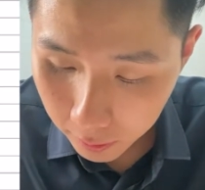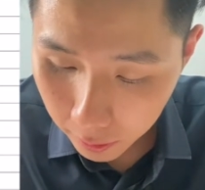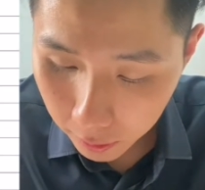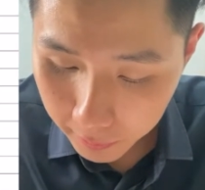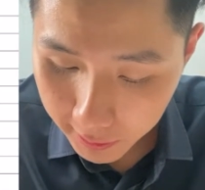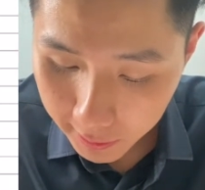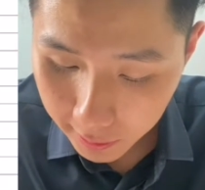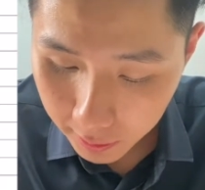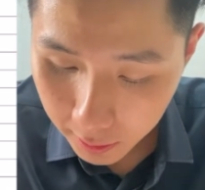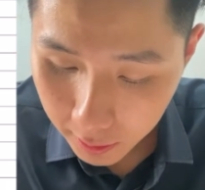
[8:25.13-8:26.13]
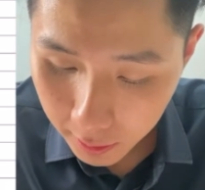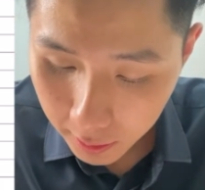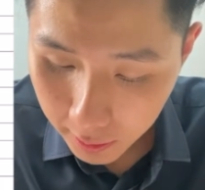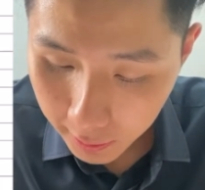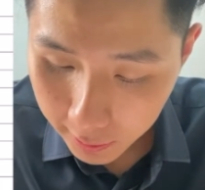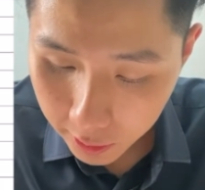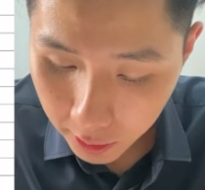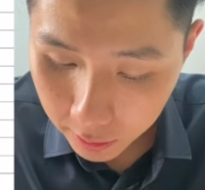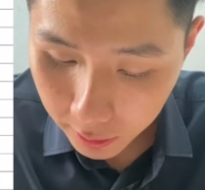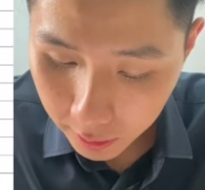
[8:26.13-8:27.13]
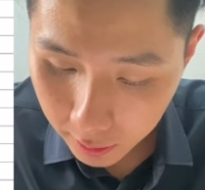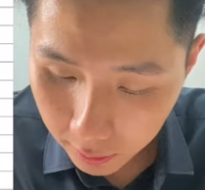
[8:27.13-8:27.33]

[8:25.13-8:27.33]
Oops, let's change it.